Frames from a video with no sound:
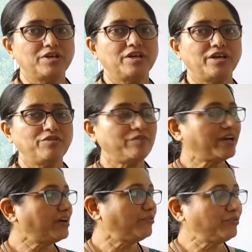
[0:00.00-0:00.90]
If I
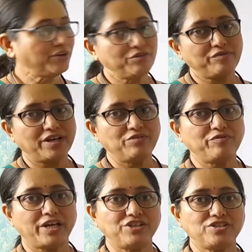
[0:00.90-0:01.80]
have to define
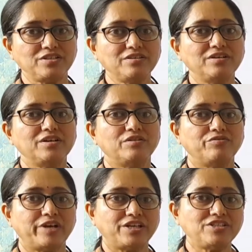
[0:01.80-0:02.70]
fraction,
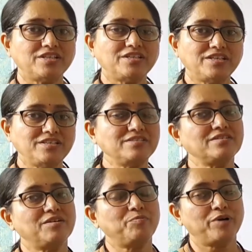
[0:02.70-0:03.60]
fraction is
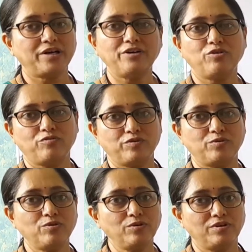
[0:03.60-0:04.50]
a part of a
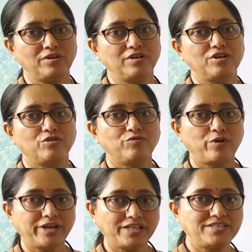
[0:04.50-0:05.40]
whole. For
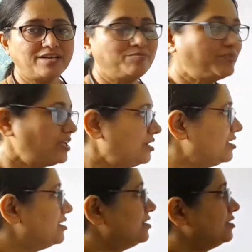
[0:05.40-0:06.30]
example,
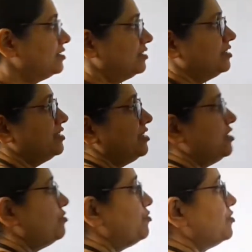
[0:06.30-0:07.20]

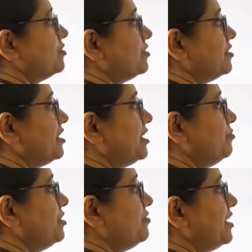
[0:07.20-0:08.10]
if I am
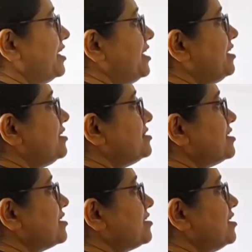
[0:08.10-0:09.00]
dividing a
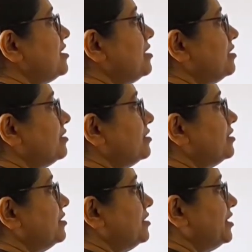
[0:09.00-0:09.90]
circle
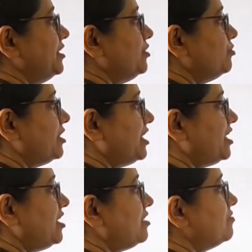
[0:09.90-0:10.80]
into
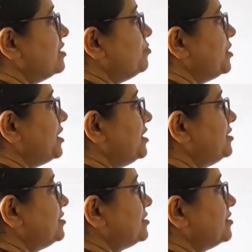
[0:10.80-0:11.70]
8 equal
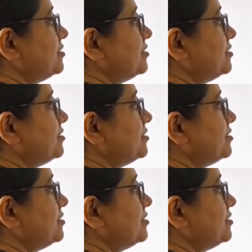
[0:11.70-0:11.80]
parts,